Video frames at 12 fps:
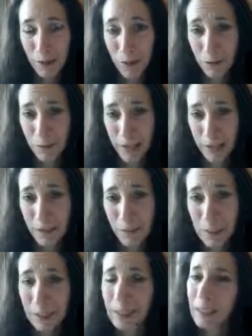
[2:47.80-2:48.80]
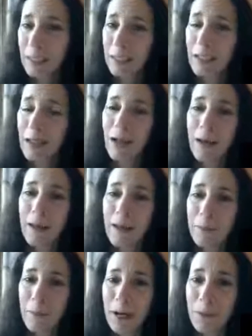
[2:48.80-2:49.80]
They might want to improve their
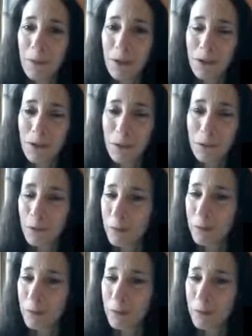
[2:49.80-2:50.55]
overall conditioning.